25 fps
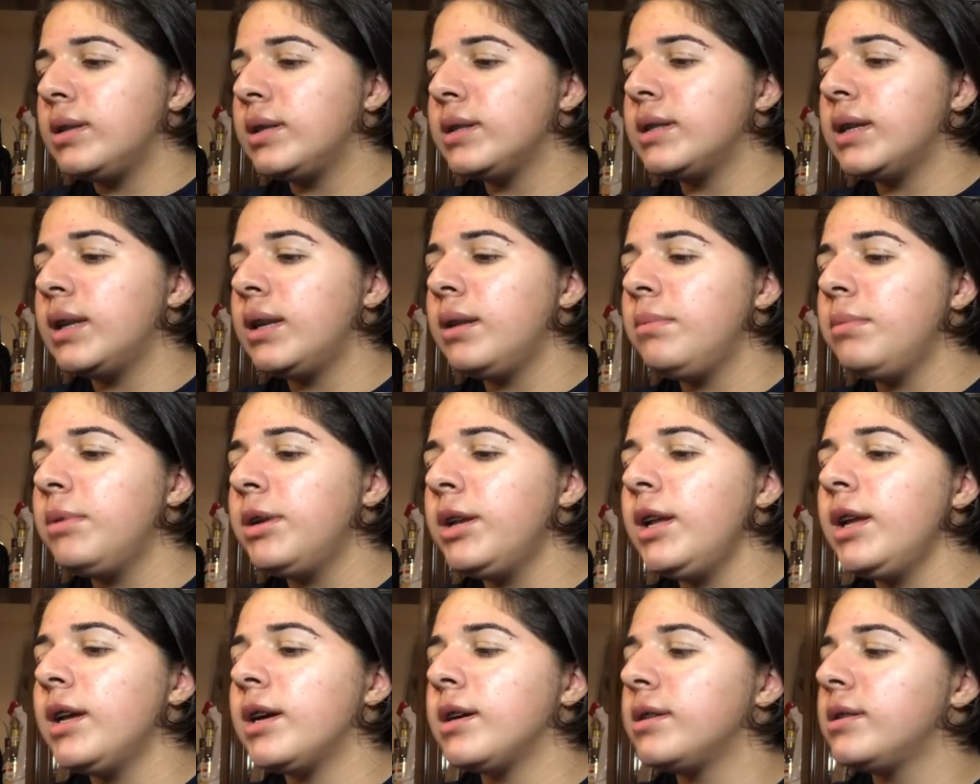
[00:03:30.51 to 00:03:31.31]
Does anybody
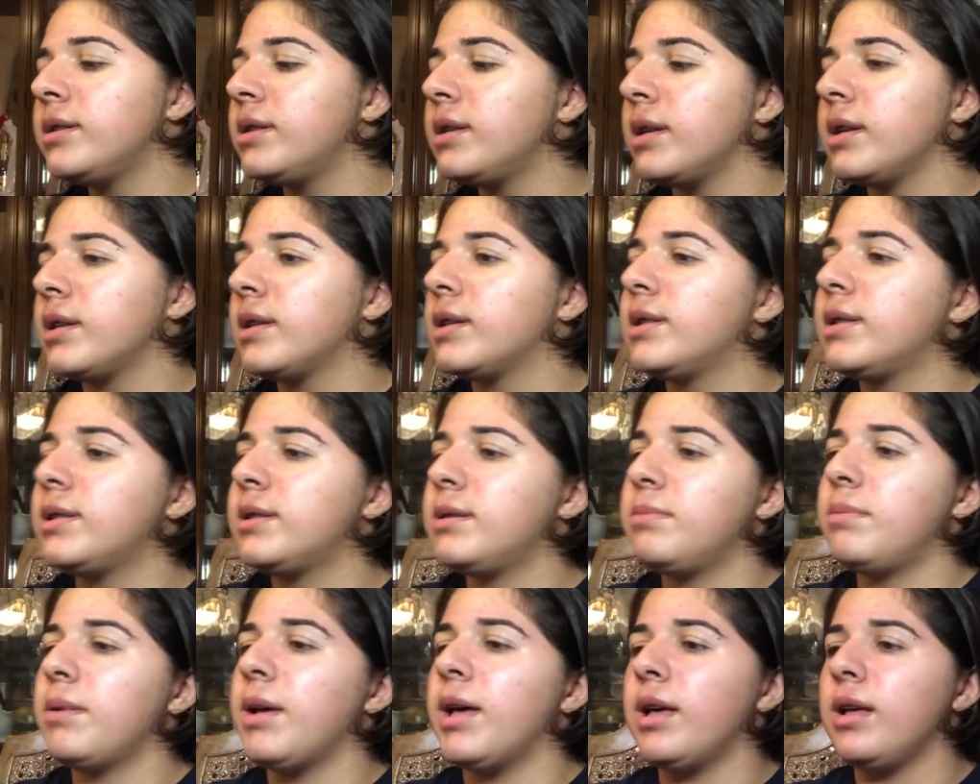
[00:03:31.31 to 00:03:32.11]
else like
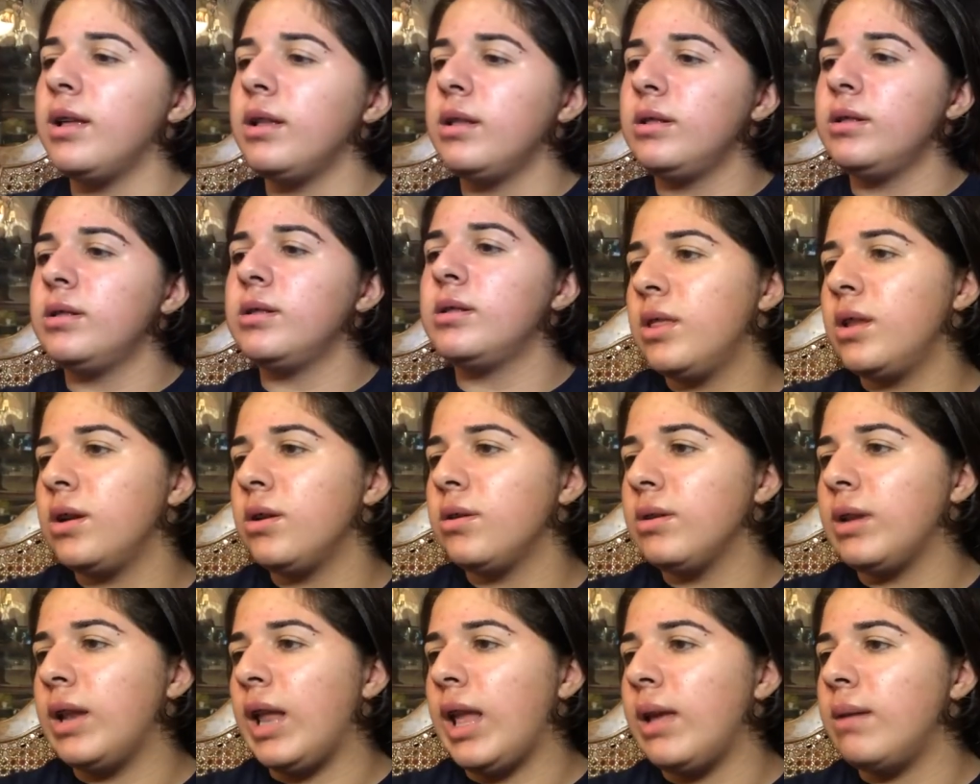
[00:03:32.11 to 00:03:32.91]
spell
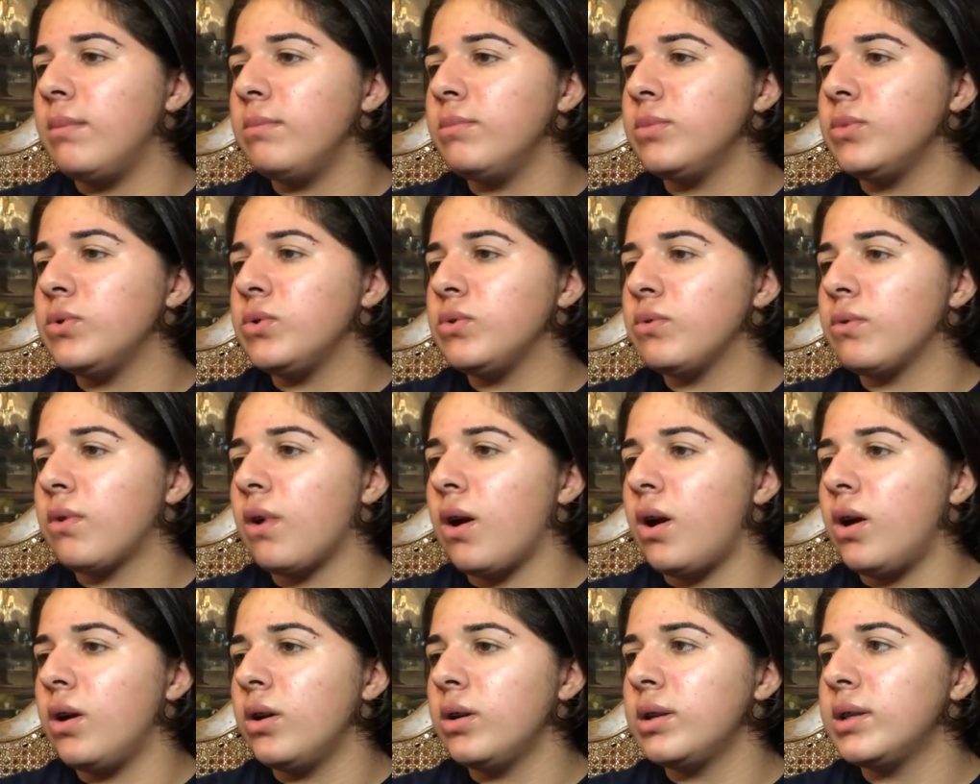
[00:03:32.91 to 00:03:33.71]
their names
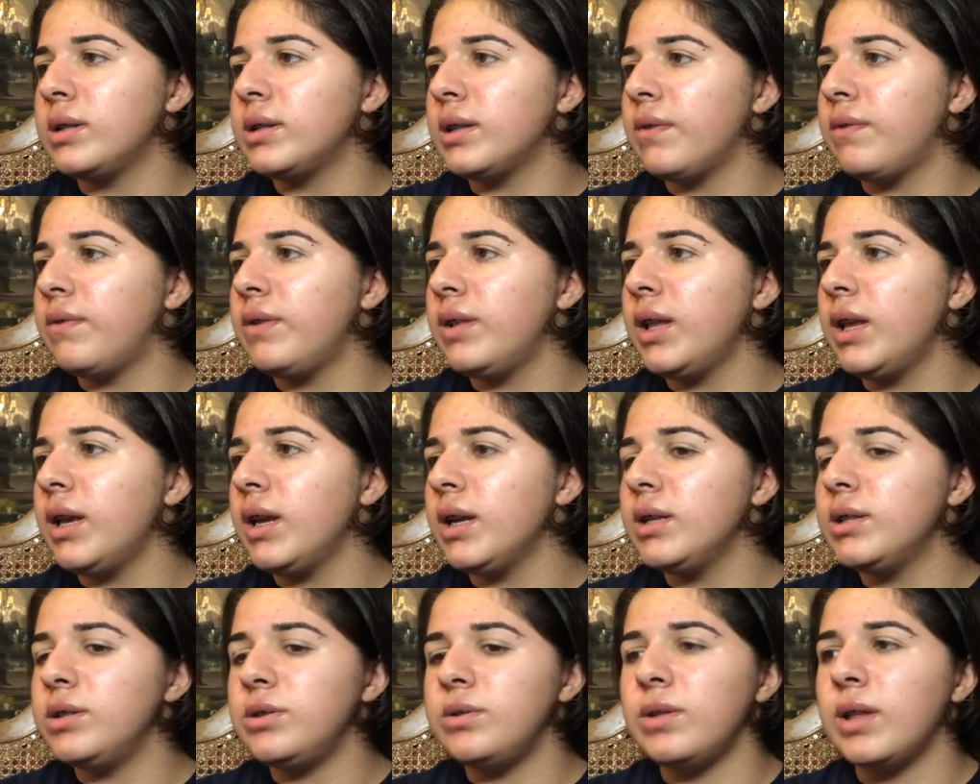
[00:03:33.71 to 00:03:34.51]
wrong? Because I feel like
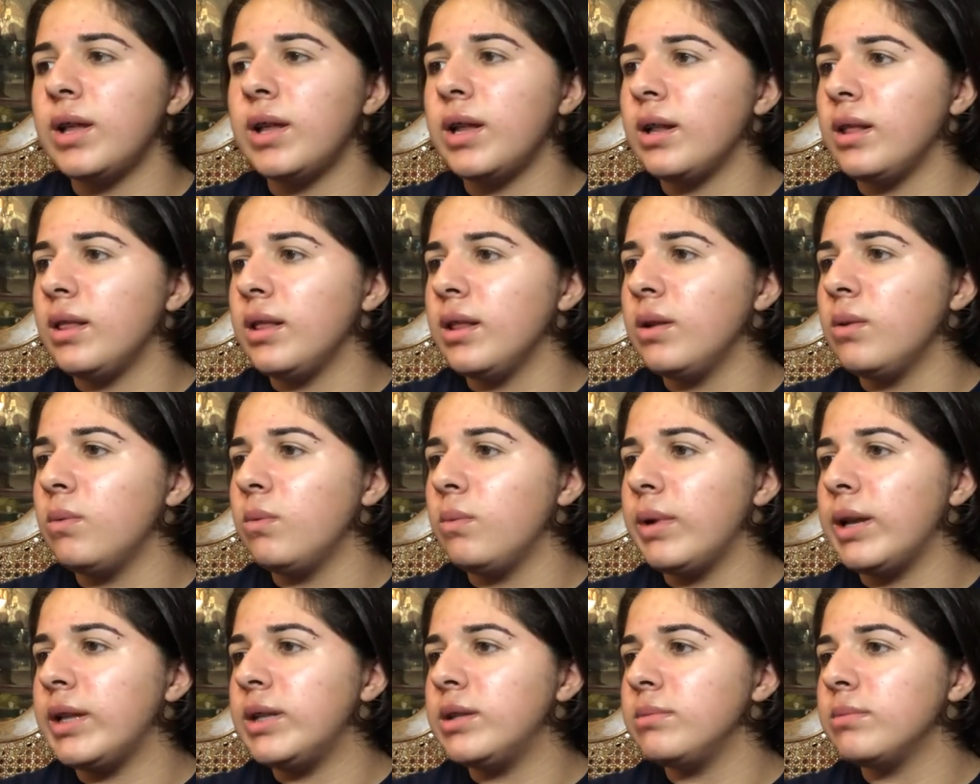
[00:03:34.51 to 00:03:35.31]
I do that
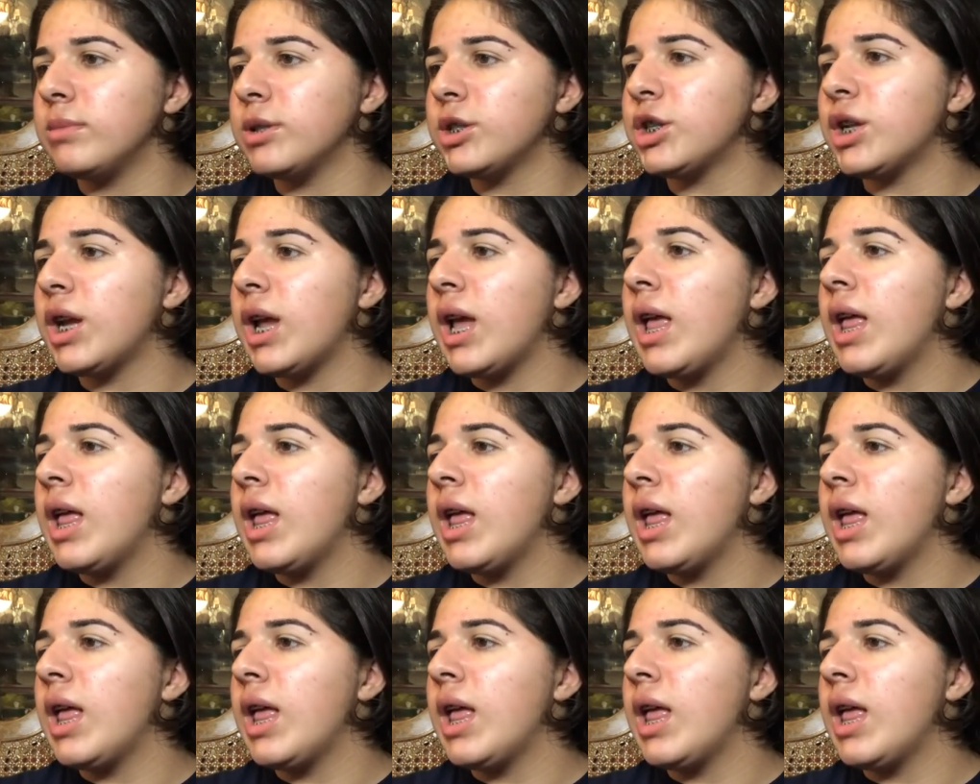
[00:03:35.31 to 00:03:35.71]
way too much.